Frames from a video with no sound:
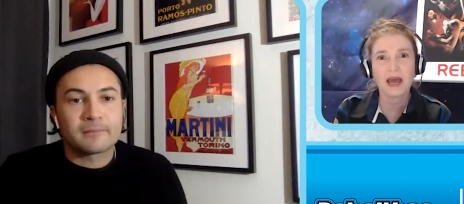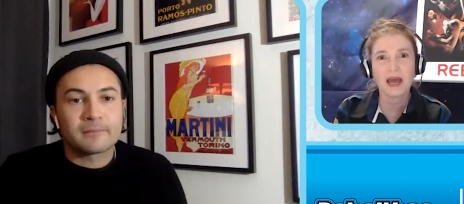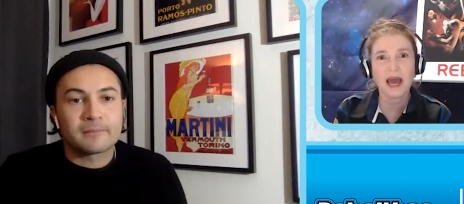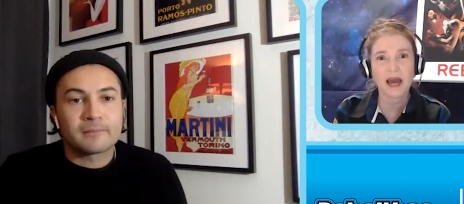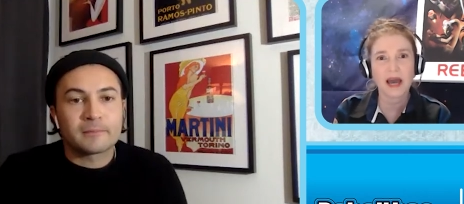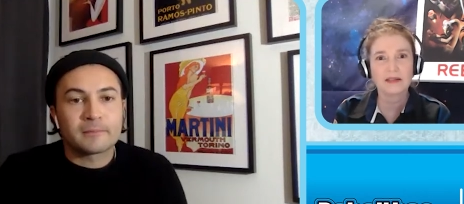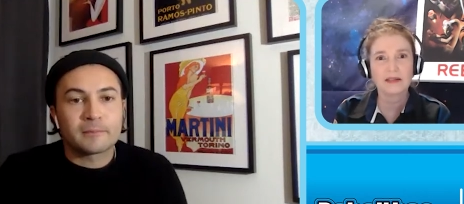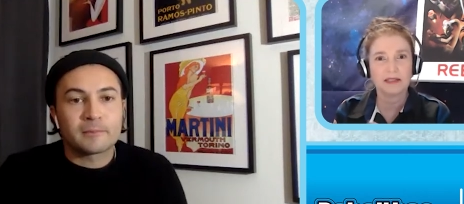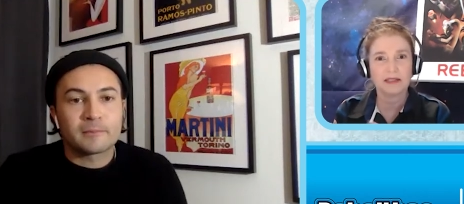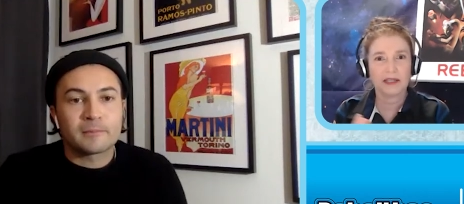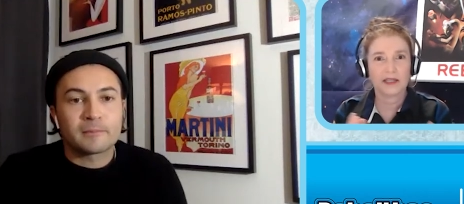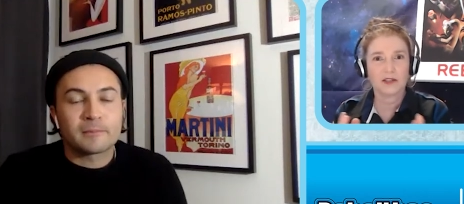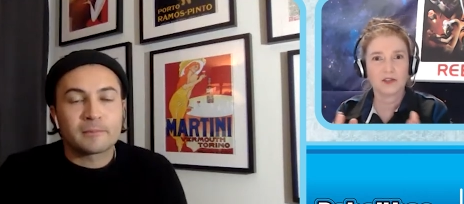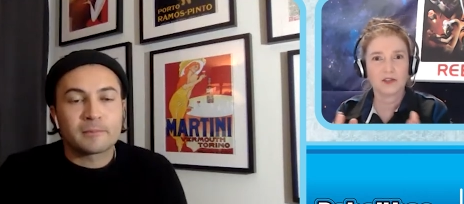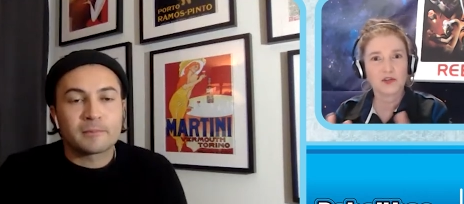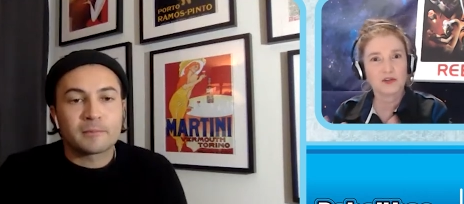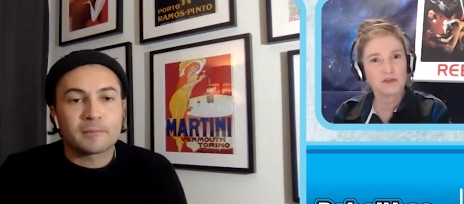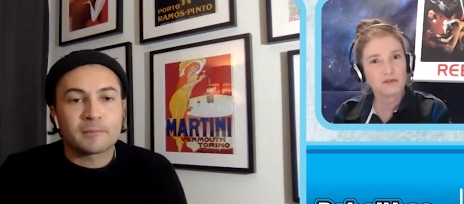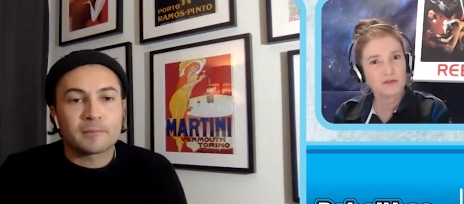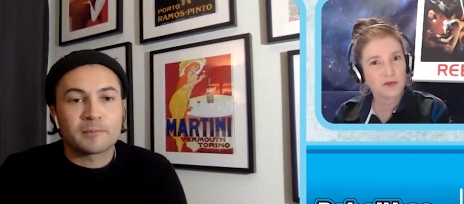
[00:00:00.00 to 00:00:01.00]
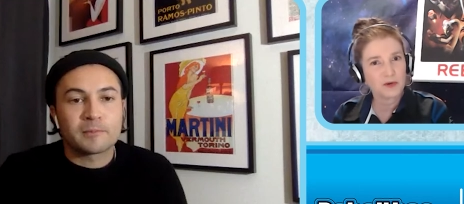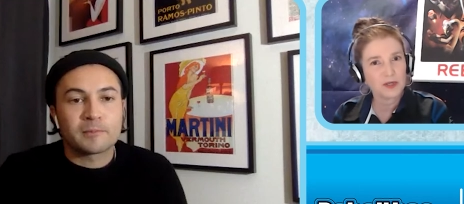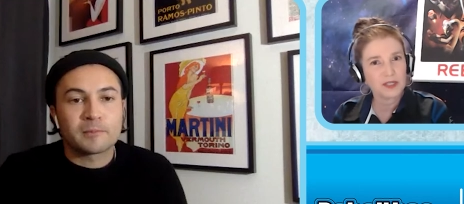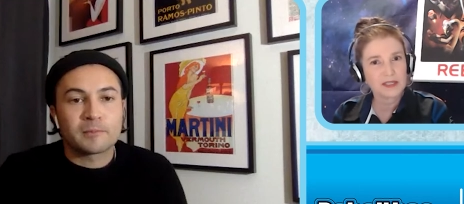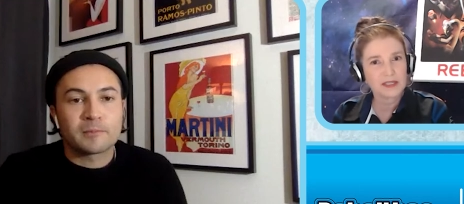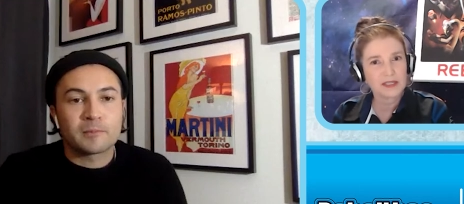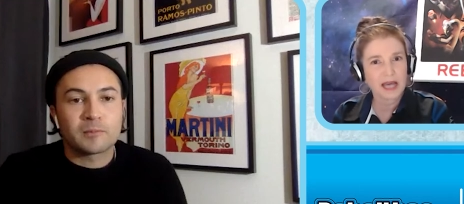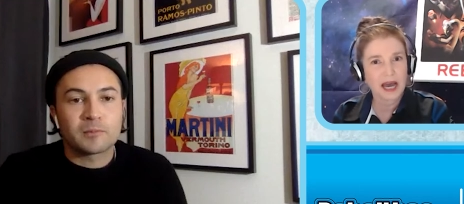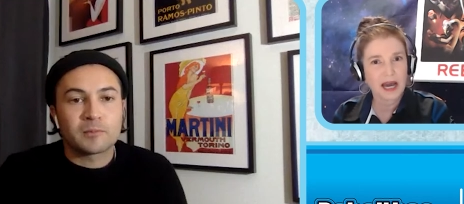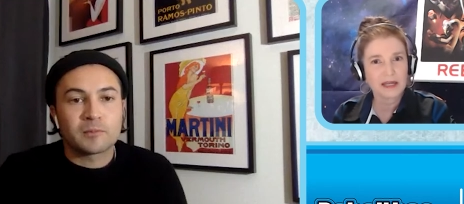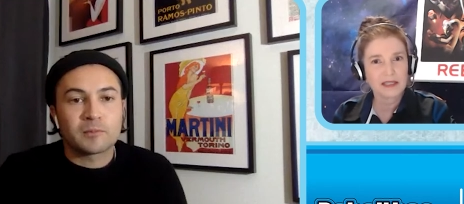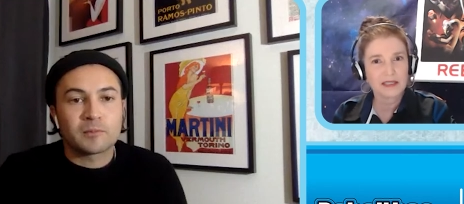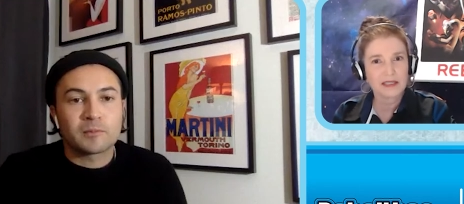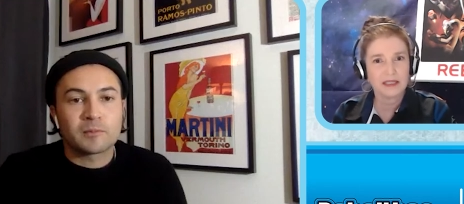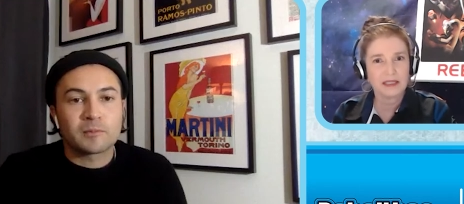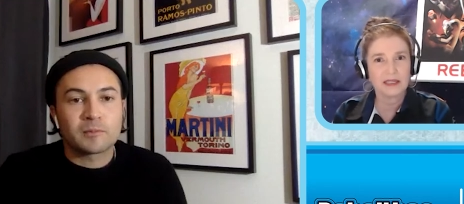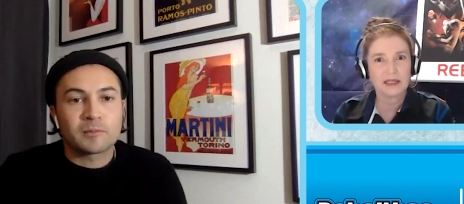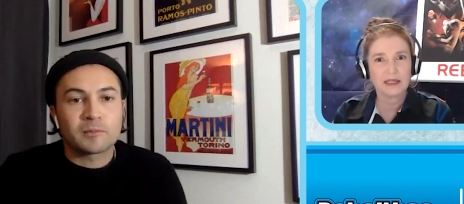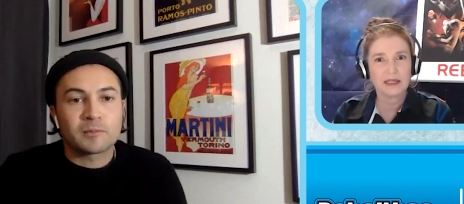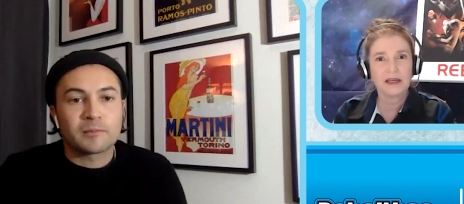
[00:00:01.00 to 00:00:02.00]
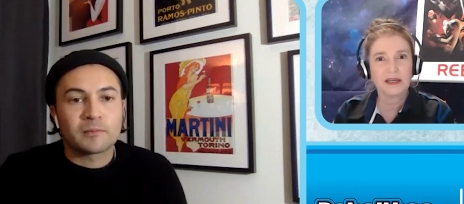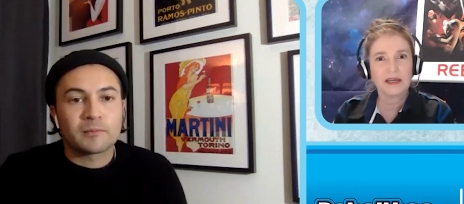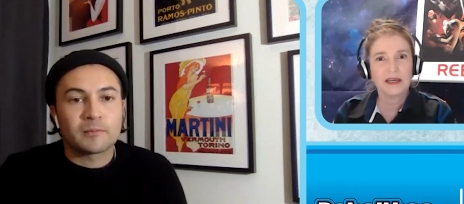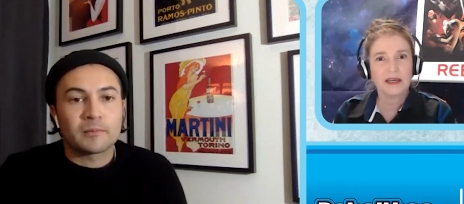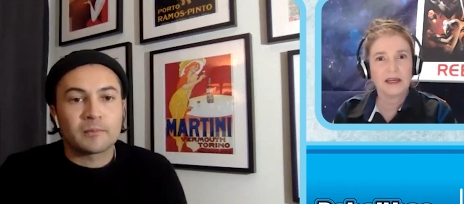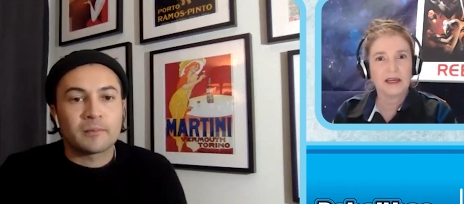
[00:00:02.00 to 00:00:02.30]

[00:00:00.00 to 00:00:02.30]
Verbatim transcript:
Speaker 1: acting to voice acting?